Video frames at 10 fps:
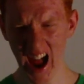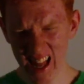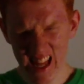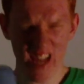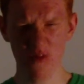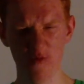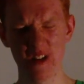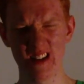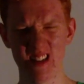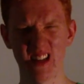I like
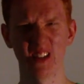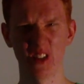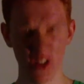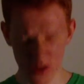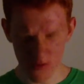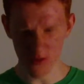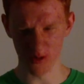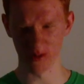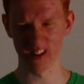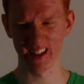weird things
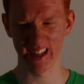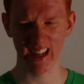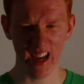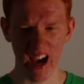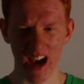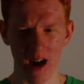usually,